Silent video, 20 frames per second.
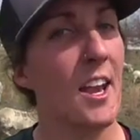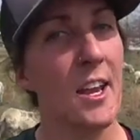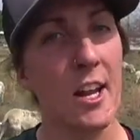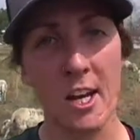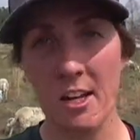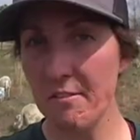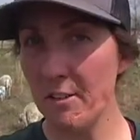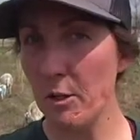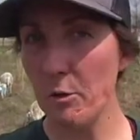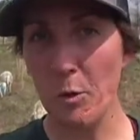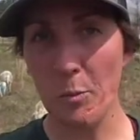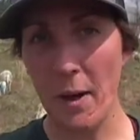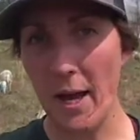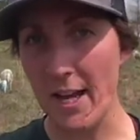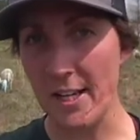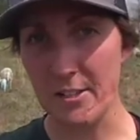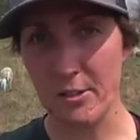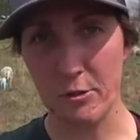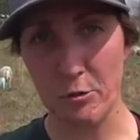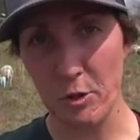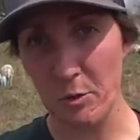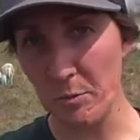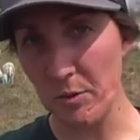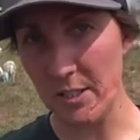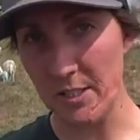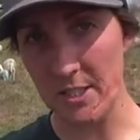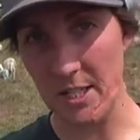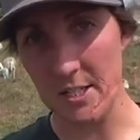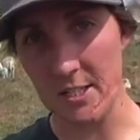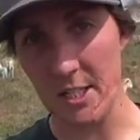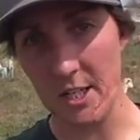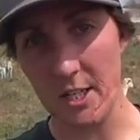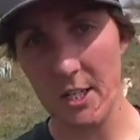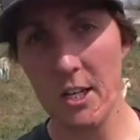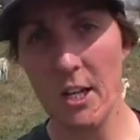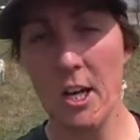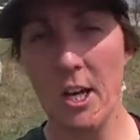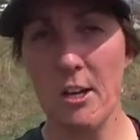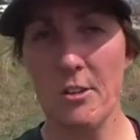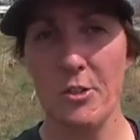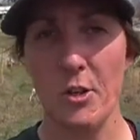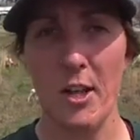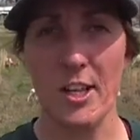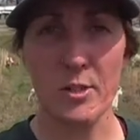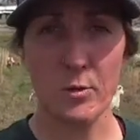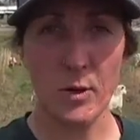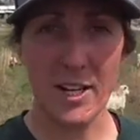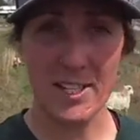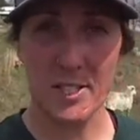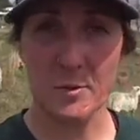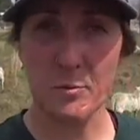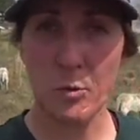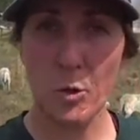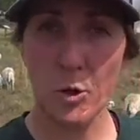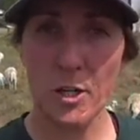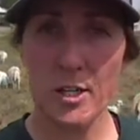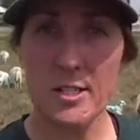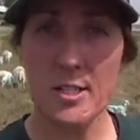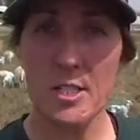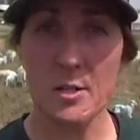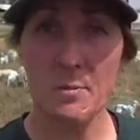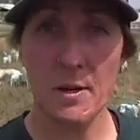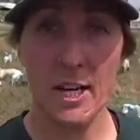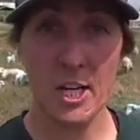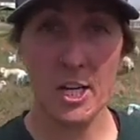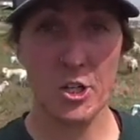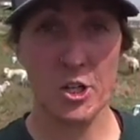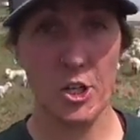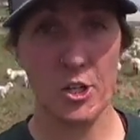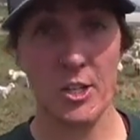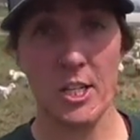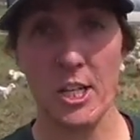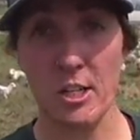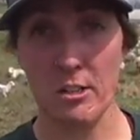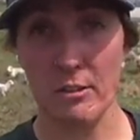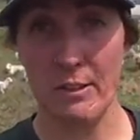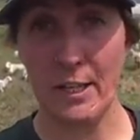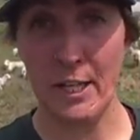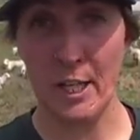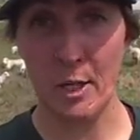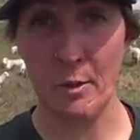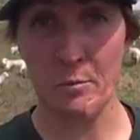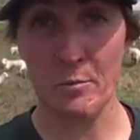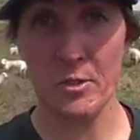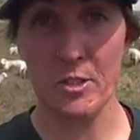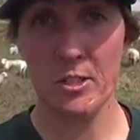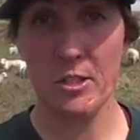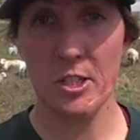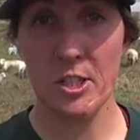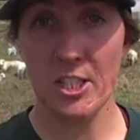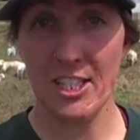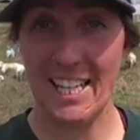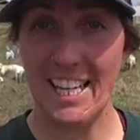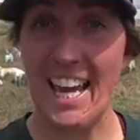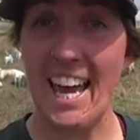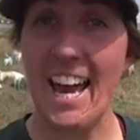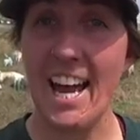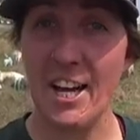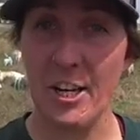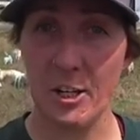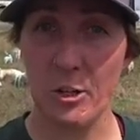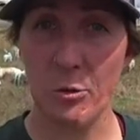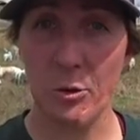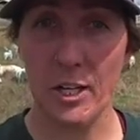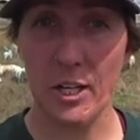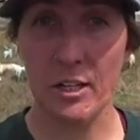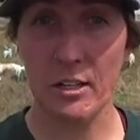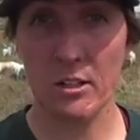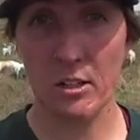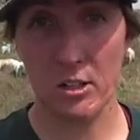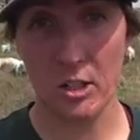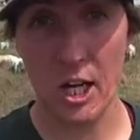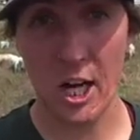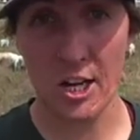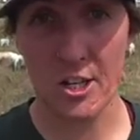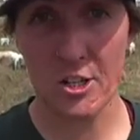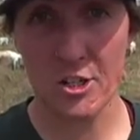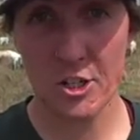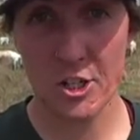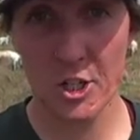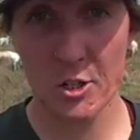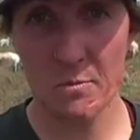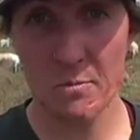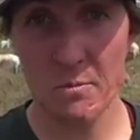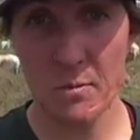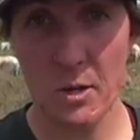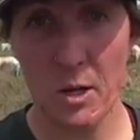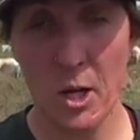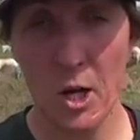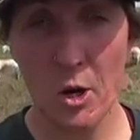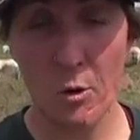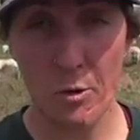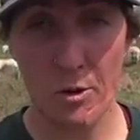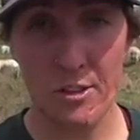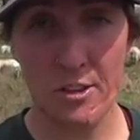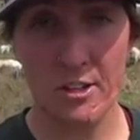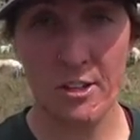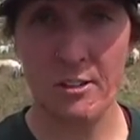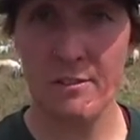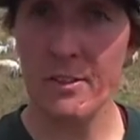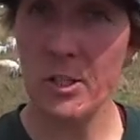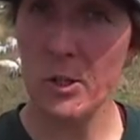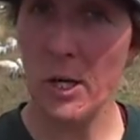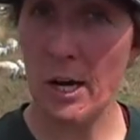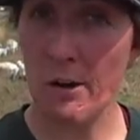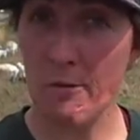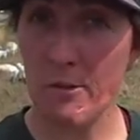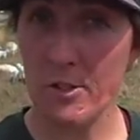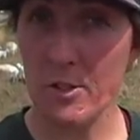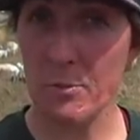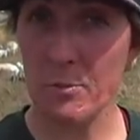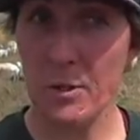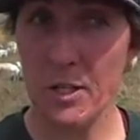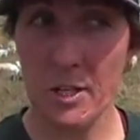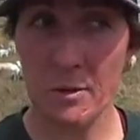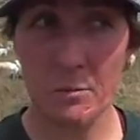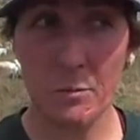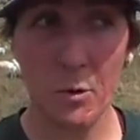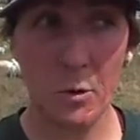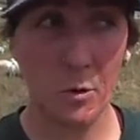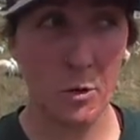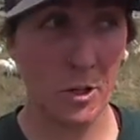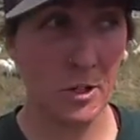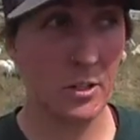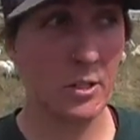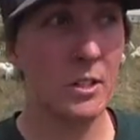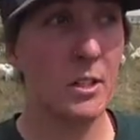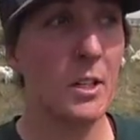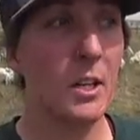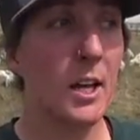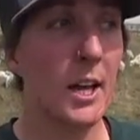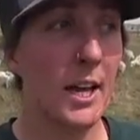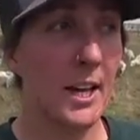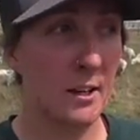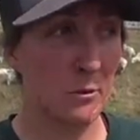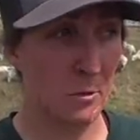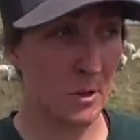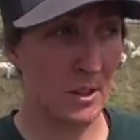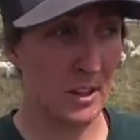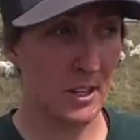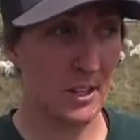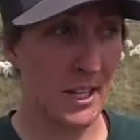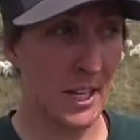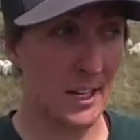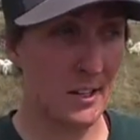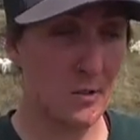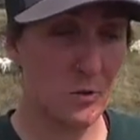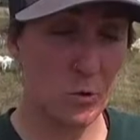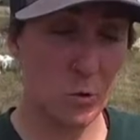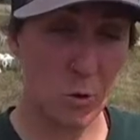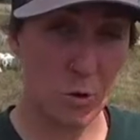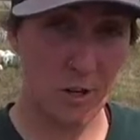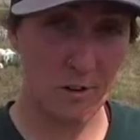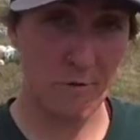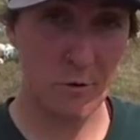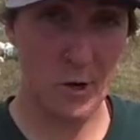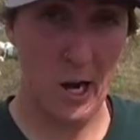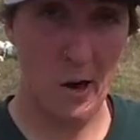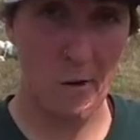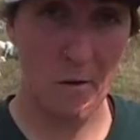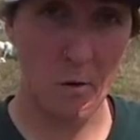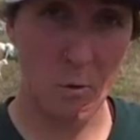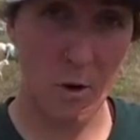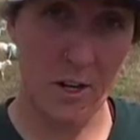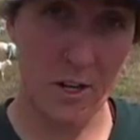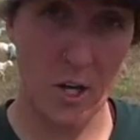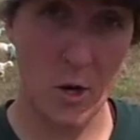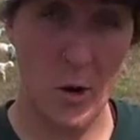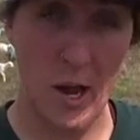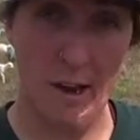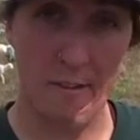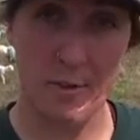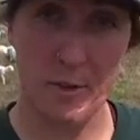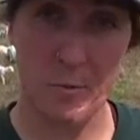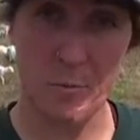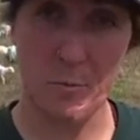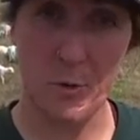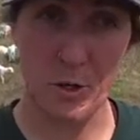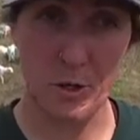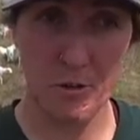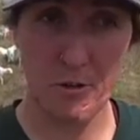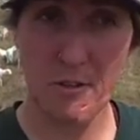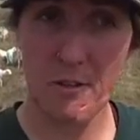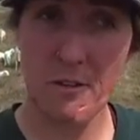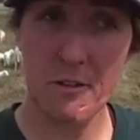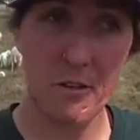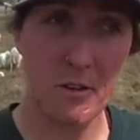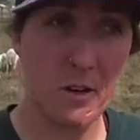None of it will pass through the placenta. So that's why it's important to make sure that your lambs get adequate colostrum within a few hours of being born and within that 24-hour window after birth.